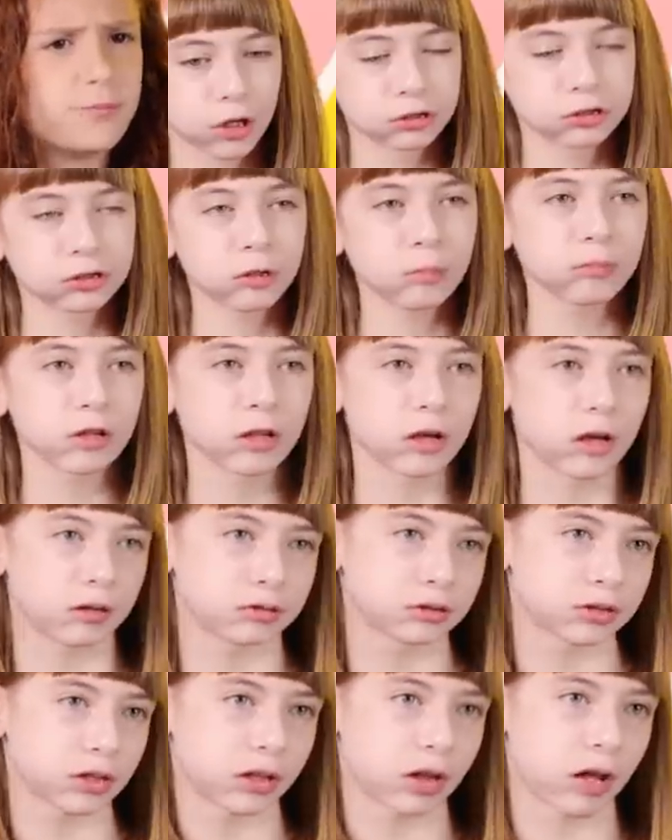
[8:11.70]
There's something
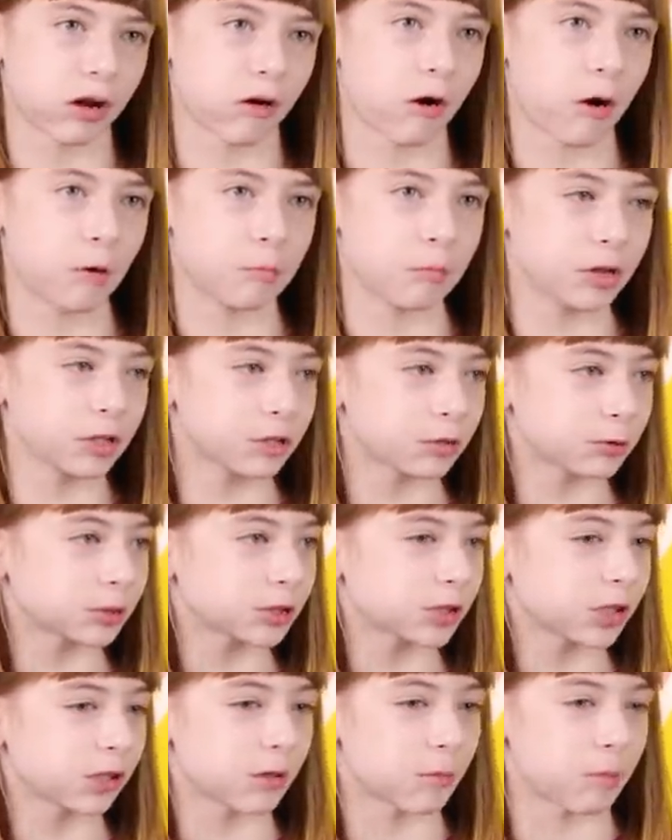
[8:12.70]
else in there. I bet you
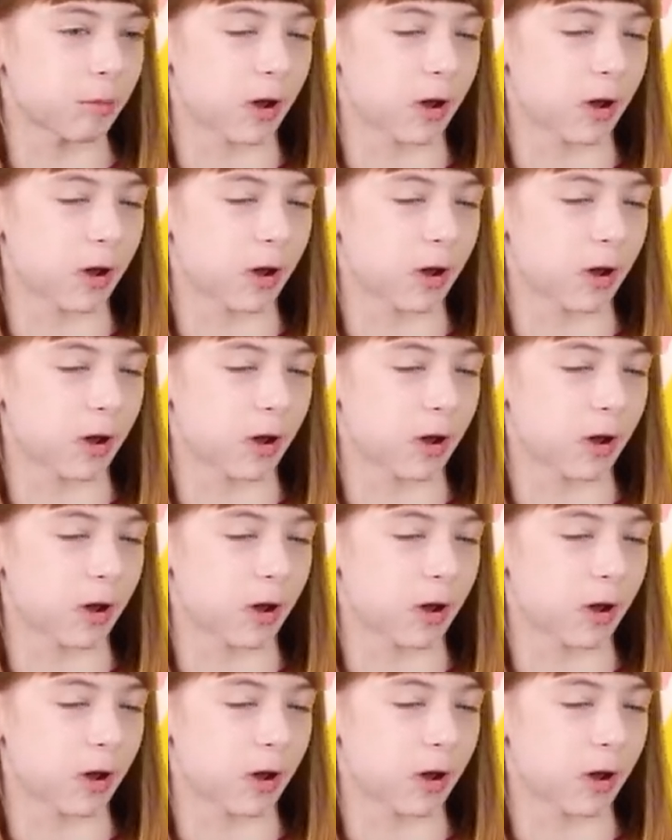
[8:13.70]
it's in the